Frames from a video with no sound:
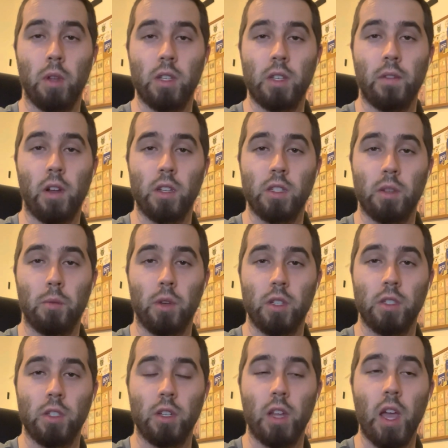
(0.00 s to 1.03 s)
Have an awesome rest
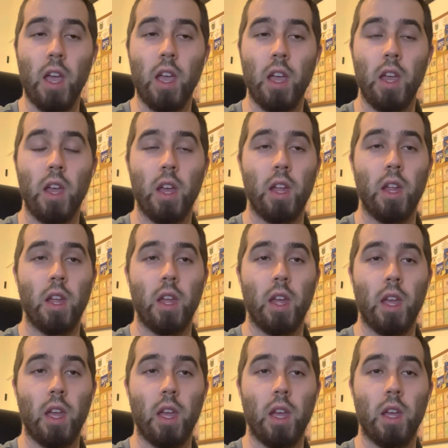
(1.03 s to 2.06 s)
of your day
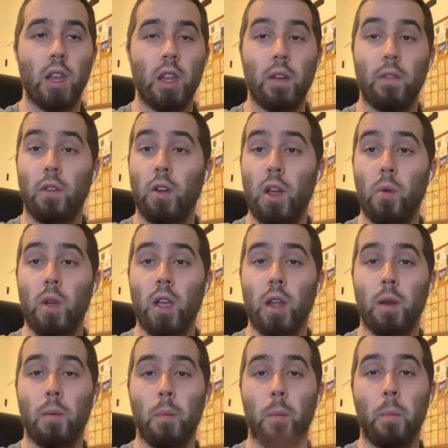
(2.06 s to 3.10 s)
and have a great
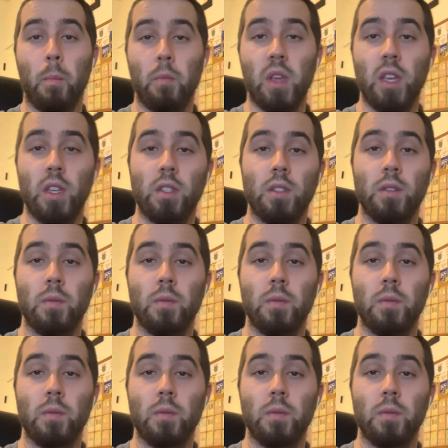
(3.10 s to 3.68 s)
weekend. Peace.